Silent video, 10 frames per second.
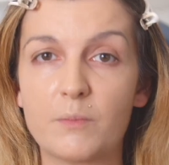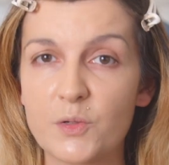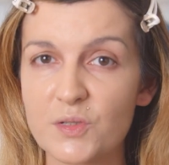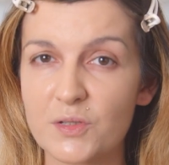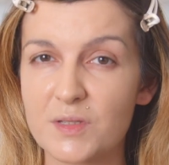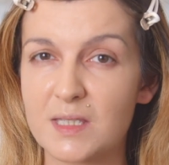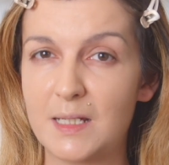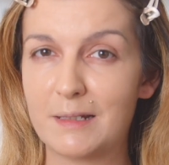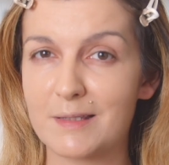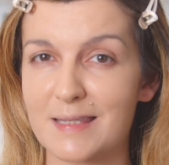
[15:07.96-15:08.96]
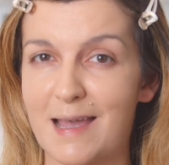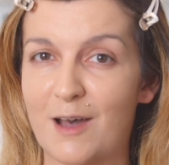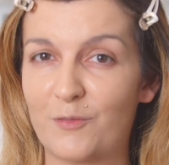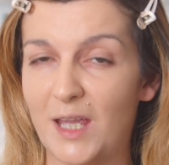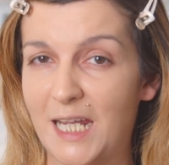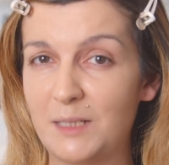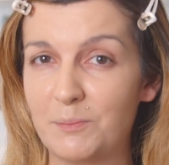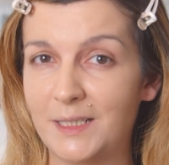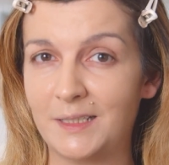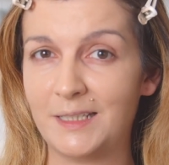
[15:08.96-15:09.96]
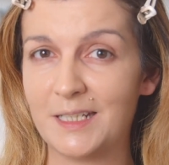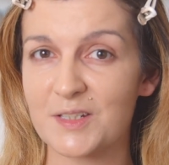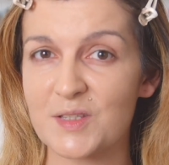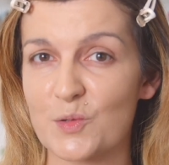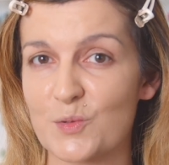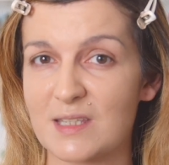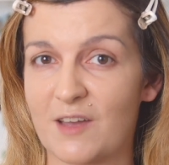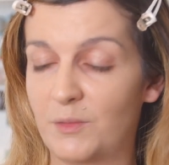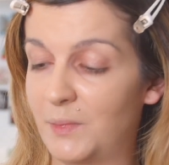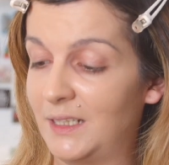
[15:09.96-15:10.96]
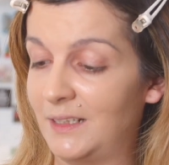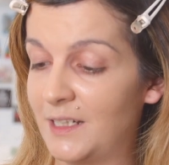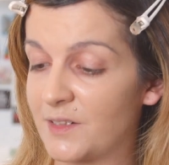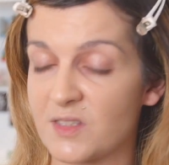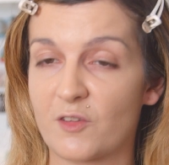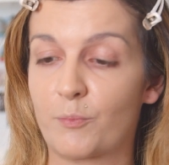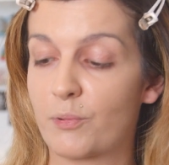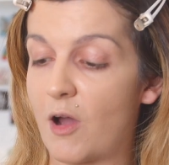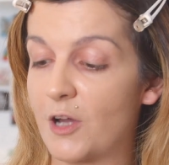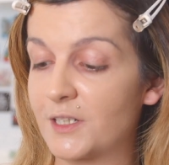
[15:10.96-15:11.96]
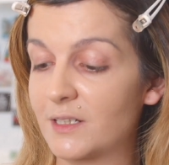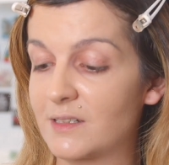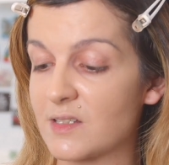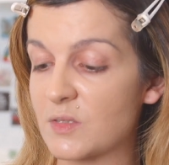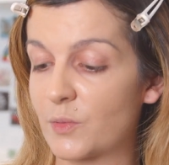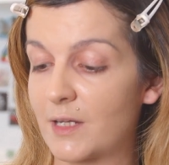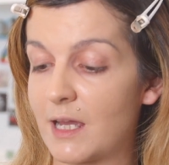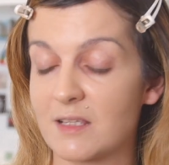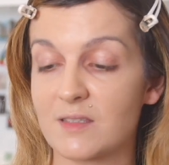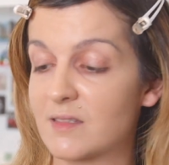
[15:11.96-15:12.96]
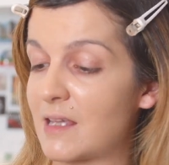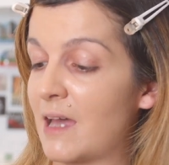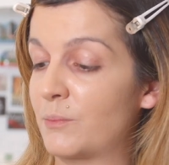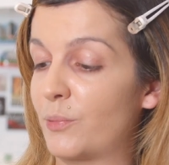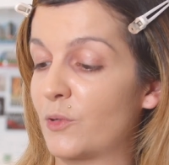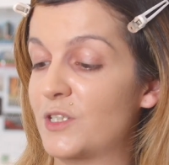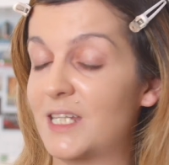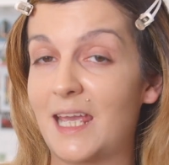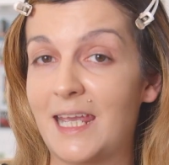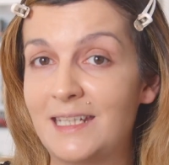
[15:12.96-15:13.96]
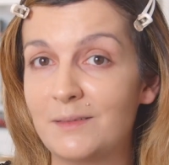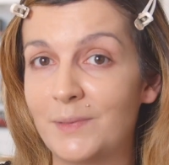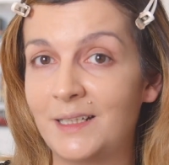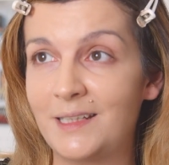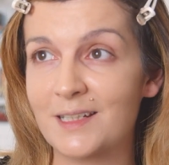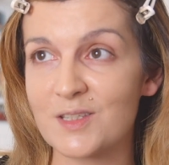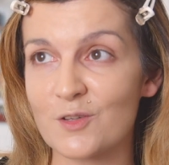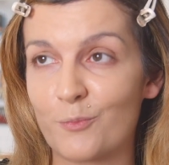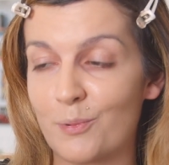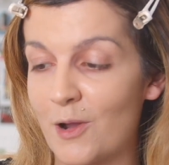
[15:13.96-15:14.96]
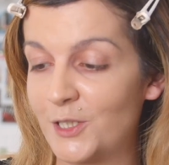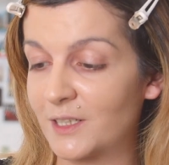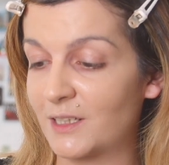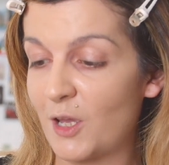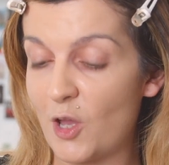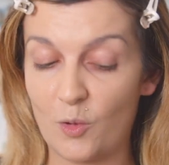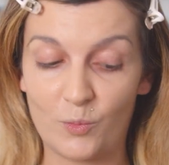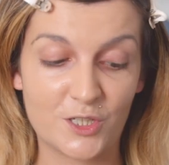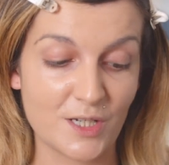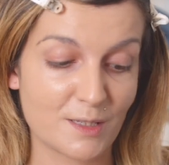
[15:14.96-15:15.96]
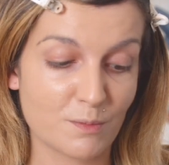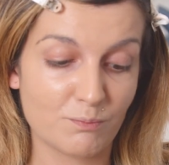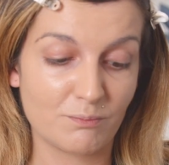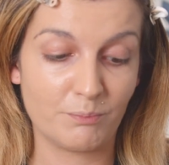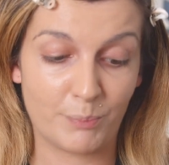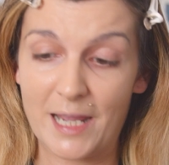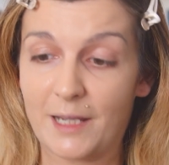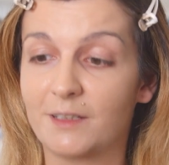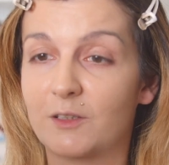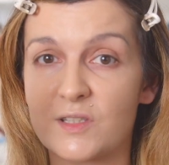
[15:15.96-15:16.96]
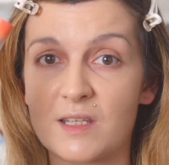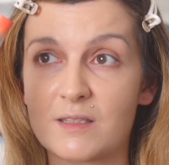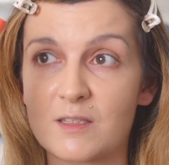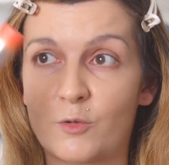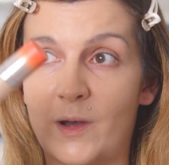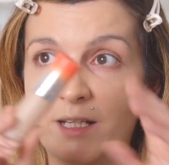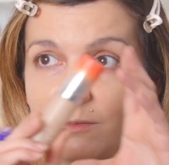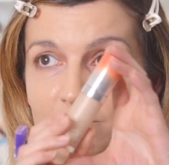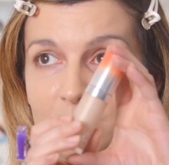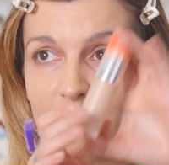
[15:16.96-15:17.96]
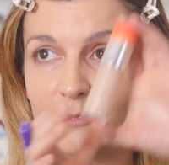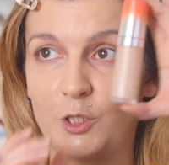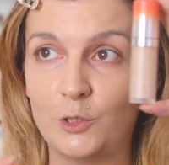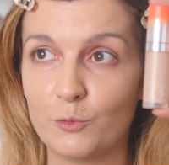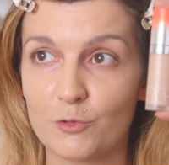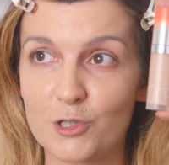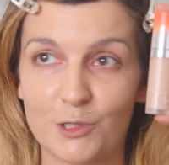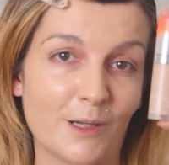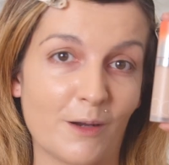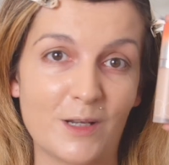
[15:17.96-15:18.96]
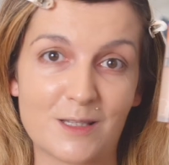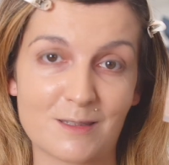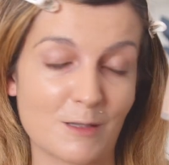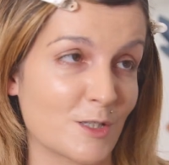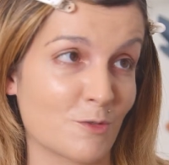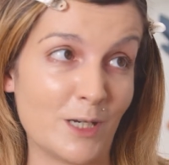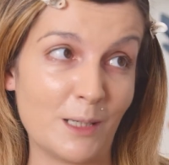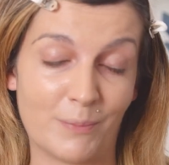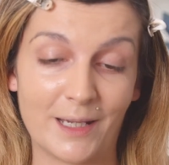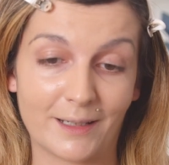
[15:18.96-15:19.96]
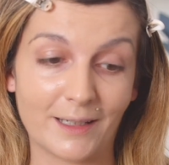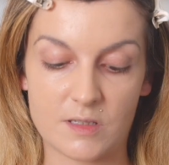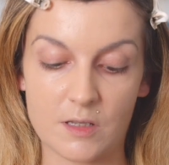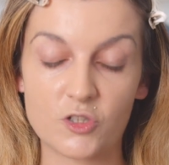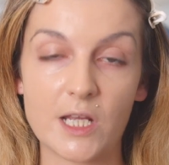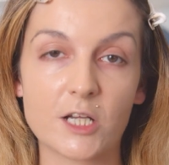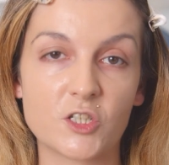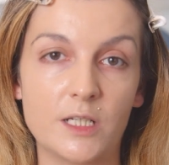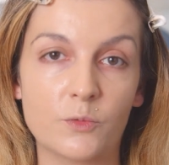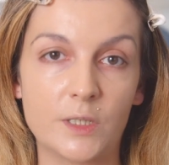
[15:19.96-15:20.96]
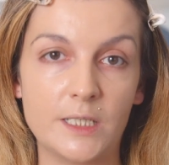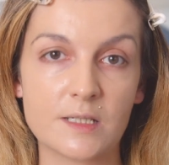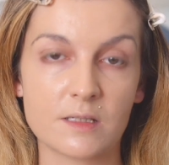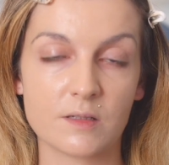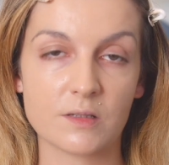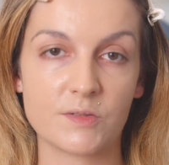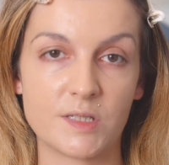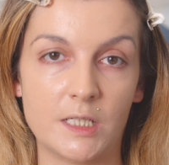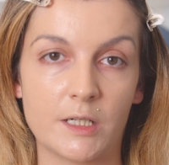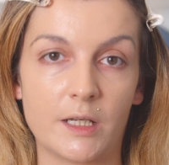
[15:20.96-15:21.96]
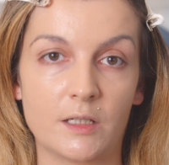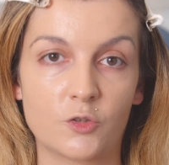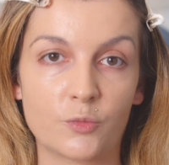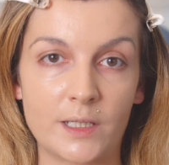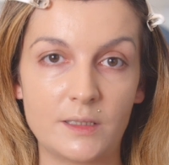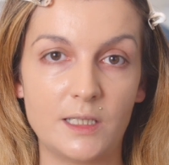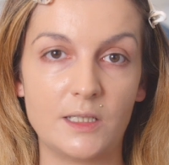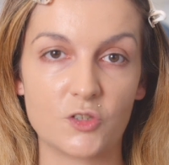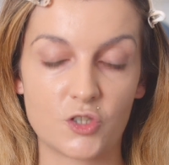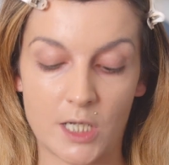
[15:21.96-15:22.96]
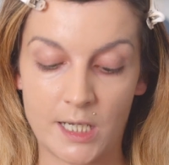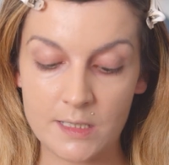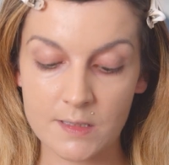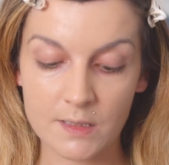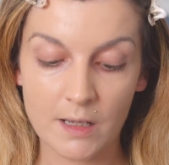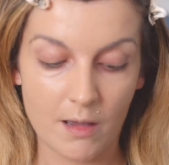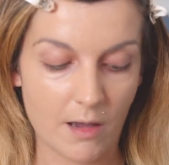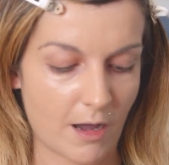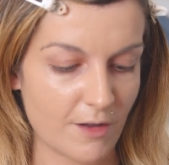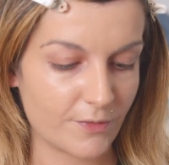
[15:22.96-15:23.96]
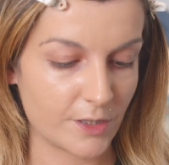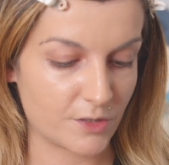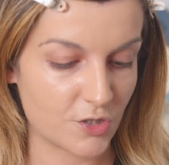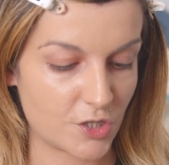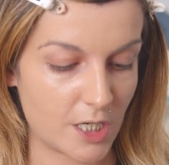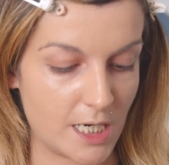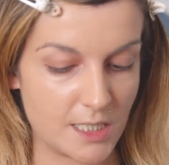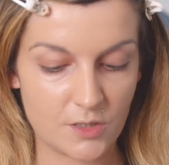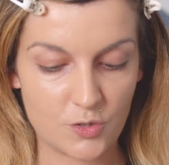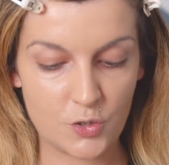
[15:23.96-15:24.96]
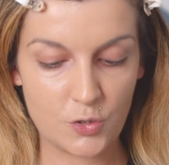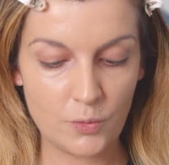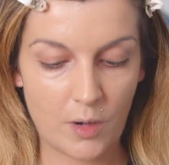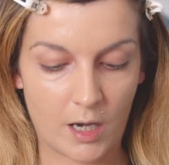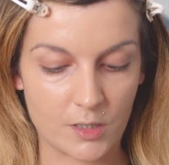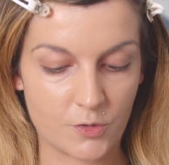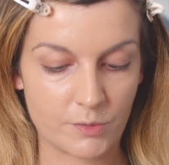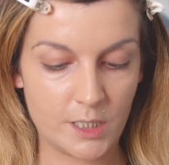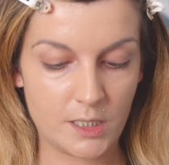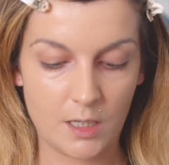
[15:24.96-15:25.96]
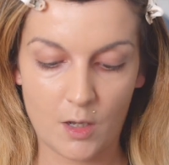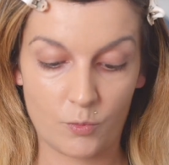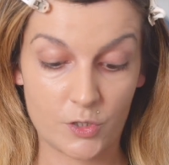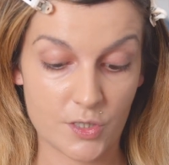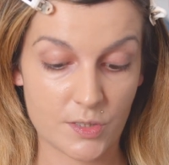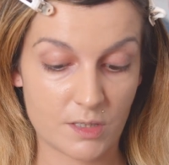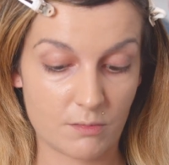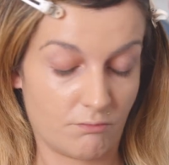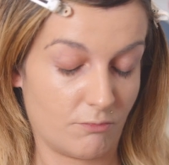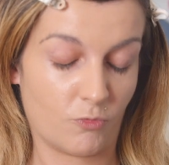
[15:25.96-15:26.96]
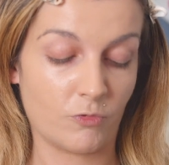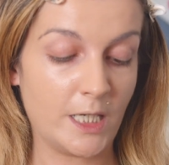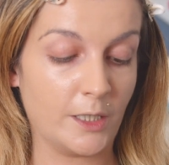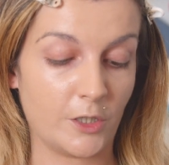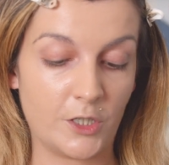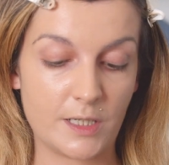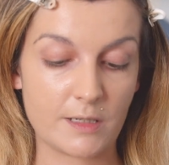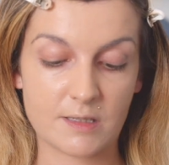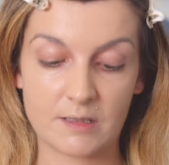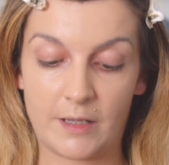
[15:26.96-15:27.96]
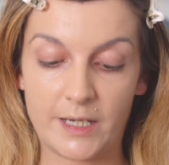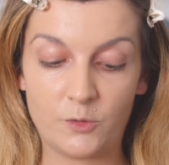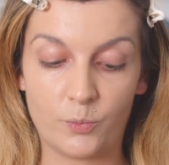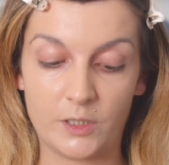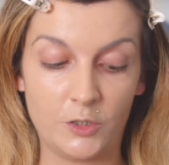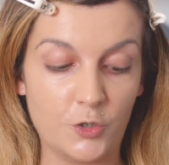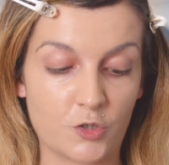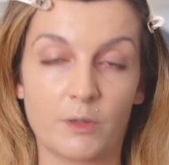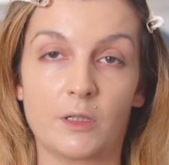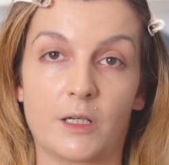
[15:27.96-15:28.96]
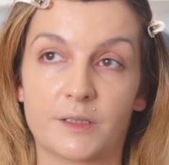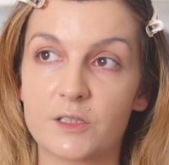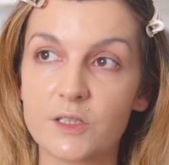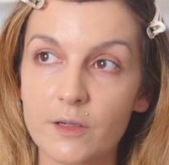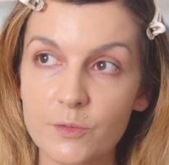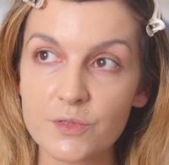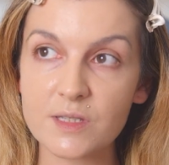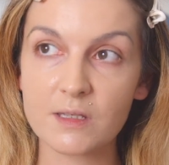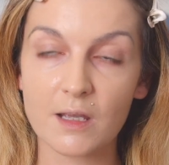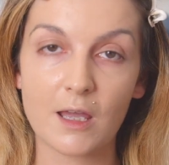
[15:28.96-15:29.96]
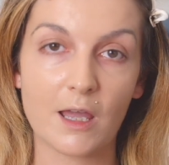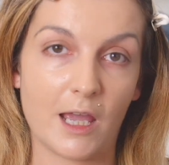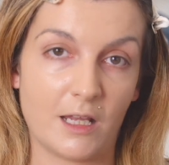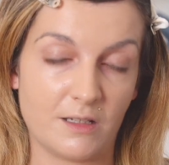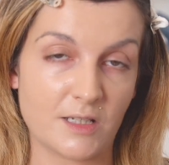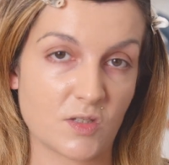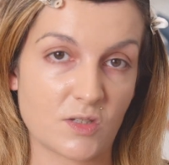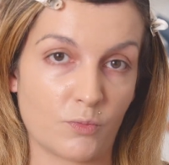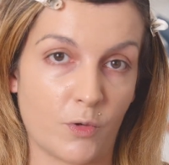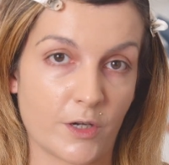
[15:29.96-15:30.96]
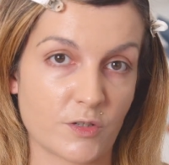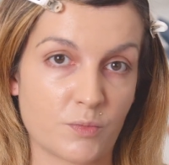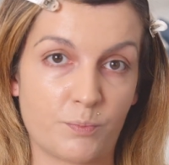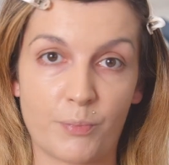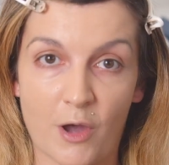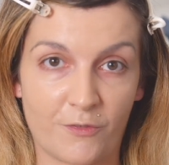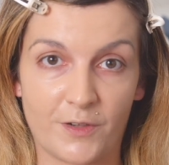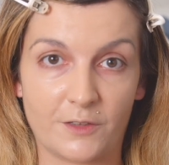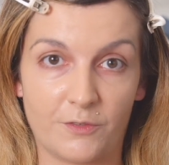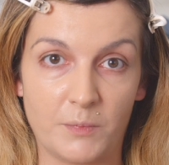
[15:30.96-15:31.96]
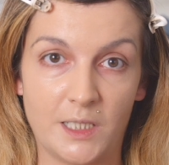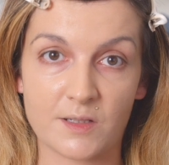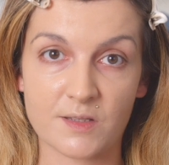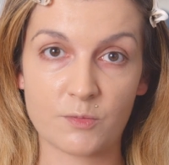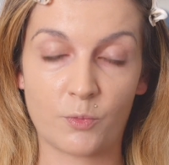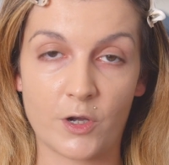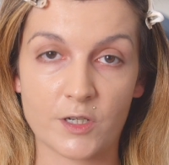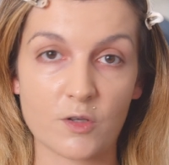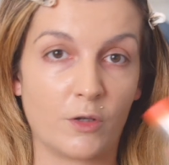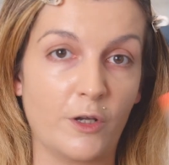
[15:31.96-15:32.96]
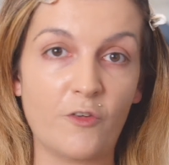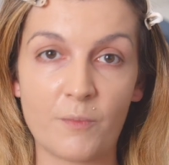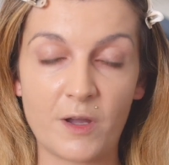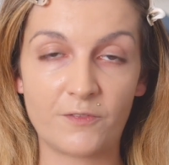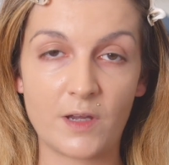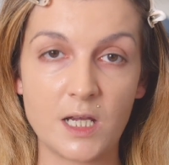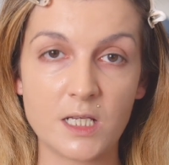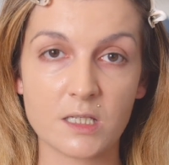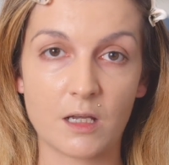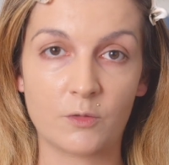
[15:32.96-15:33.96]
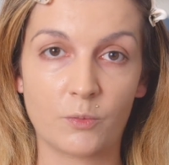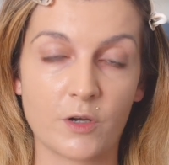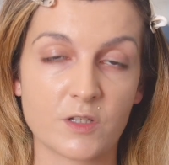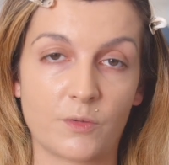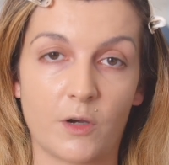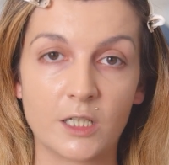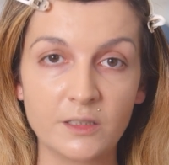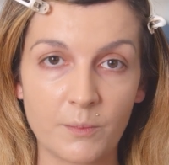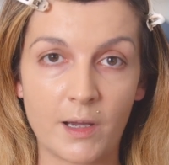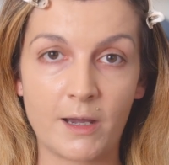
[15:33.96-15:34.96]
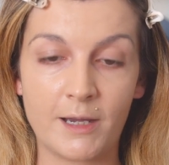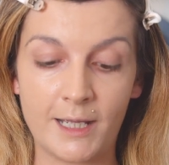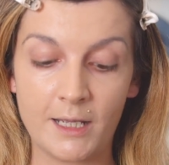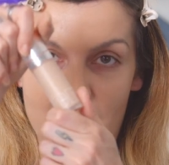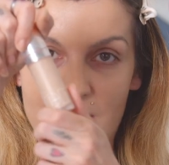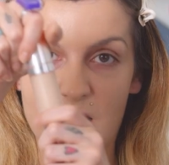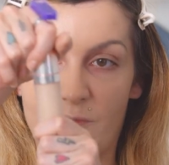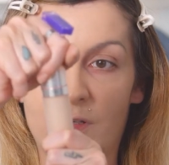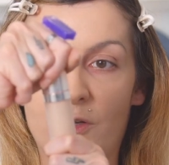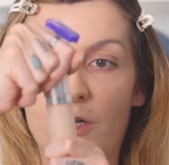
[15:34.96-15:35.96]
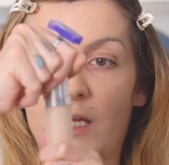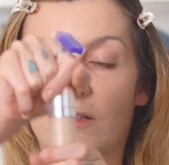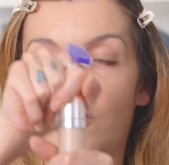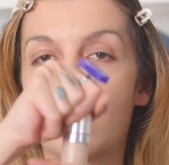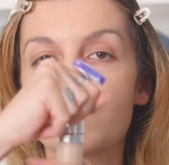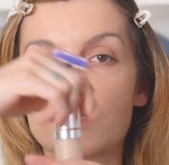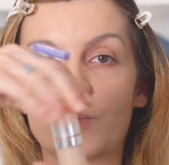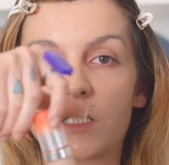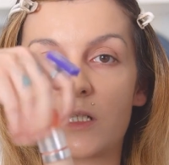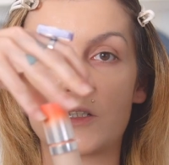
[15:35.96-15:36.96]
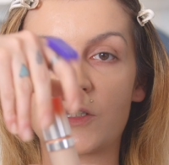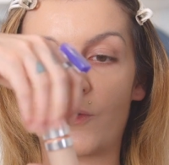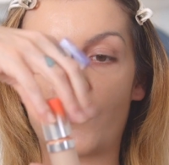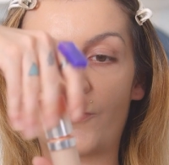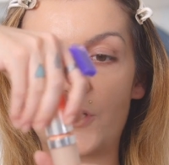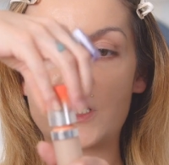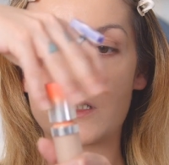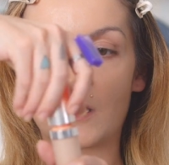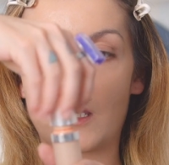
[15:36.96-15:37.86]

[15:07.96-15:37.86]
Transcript: Most concealers have eight milliliters or seven milliliters of product. This one has ten point eight milliliters of product, which is big because it's quite huge, you know, it's, it's really big. So she actually released this concealer in twenty shades. I've got the shade two hundred, which is really good. It's light with neutral undertones. And this works perfect for me. This works all over my face. It works for under my eye. So let's have a look. It comes with a doe foot.